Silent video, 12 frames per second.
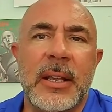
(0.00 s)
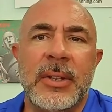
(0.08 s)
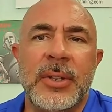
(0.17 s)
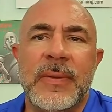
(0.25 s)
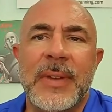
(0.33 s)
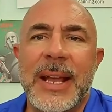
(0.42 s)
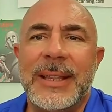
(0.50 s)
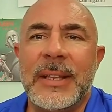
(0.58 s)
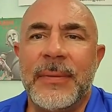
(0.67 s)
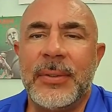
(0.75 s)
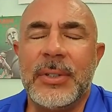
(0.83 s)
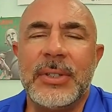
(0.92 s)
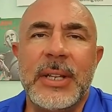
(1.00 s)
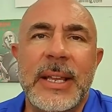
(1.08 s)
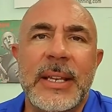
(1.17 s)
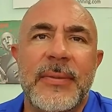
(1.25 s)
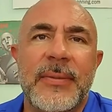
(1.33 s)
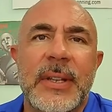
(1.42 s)
you've got the first
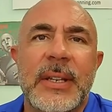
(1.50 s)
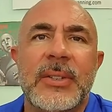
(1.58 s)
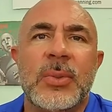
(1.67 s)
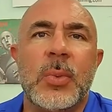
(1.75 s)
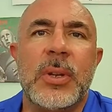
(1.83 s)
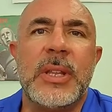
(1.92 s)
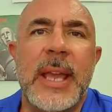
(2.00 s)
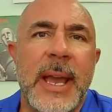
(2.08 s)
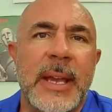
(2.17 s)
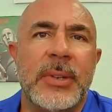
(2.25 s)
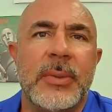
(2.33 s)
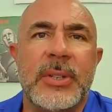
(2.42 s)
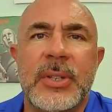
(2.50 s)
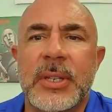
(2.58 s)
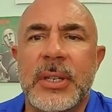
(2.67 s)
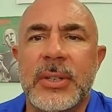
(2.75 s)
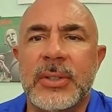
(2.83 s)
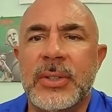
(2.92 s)
80 feet is where the accuracy is.